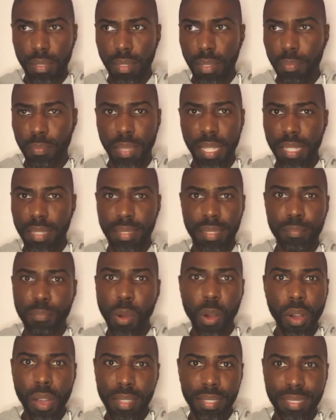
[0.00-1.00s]
big
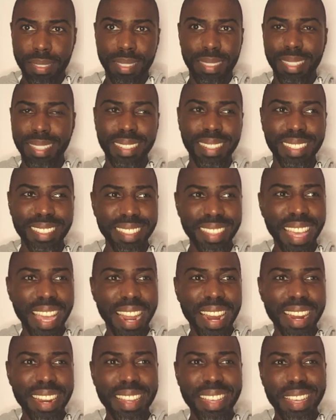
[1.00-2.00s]
boss
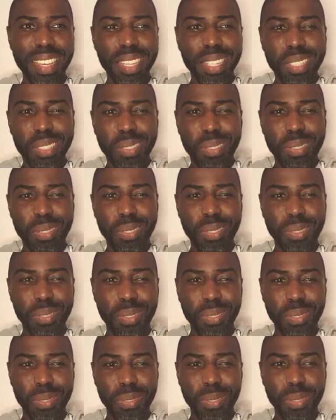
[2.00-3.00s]
there
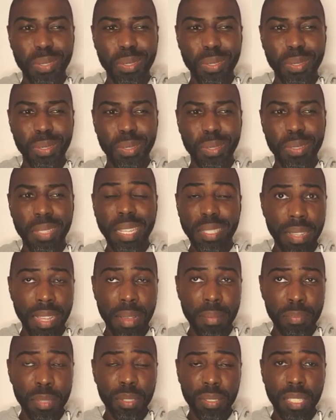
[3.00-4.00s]
that
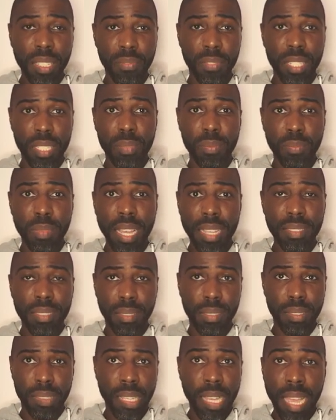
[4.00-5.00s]
a music video
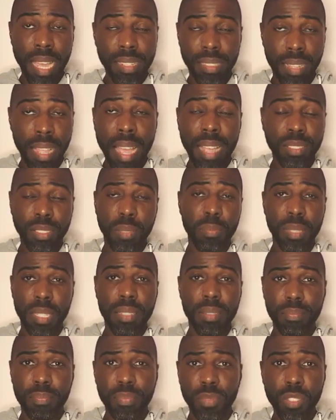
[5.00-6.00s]
had to
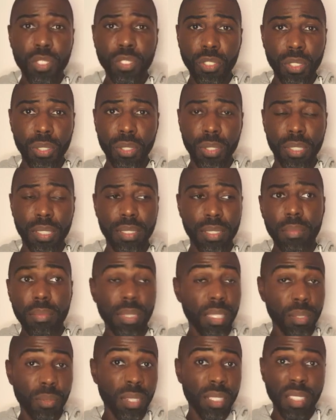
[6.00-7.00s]
be shot.
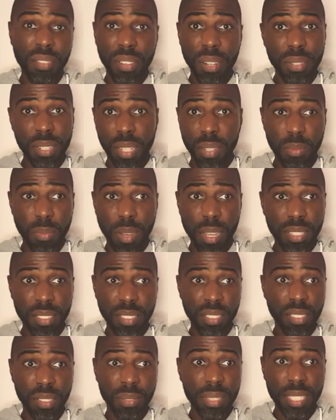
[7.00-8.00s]
But it was a very low
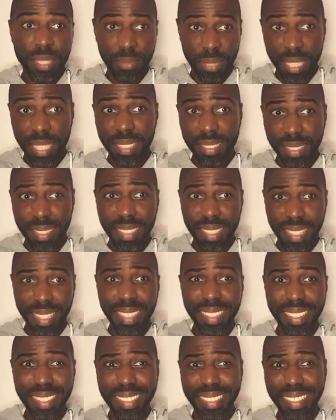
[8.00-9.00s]
budget, when we can see
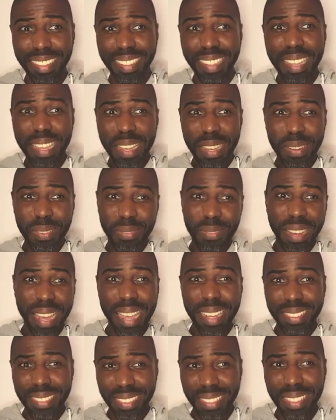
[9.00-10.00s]

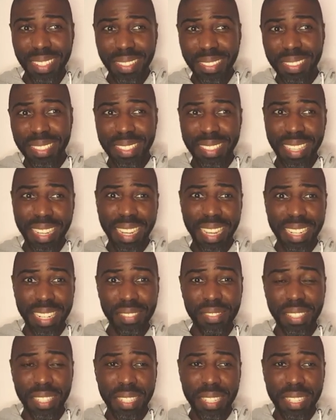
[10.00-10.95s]
why. You know, it's a kind of